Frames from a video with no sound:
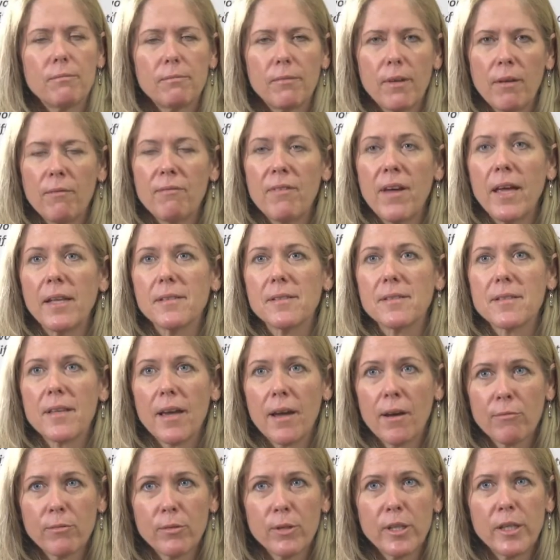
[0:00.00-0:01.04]
events
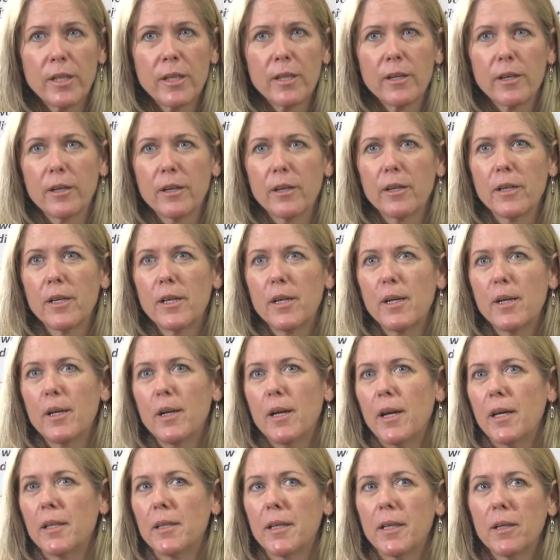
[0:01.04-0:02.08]
every year,
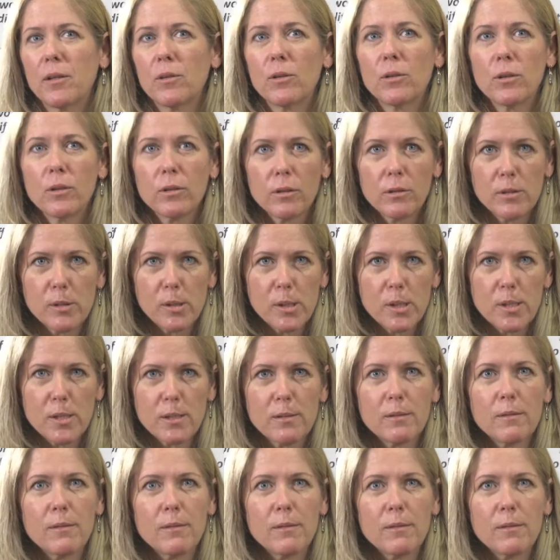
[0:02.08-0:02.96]
and I learned